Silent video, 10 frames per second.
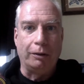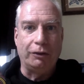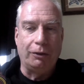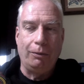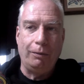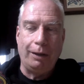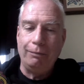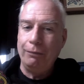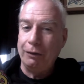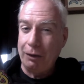So I,
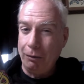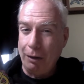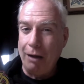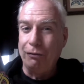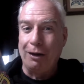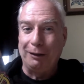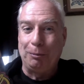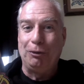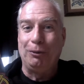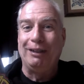there's no love lost
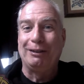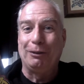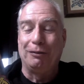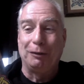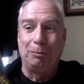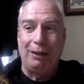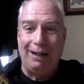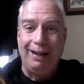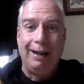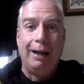between the two of us, but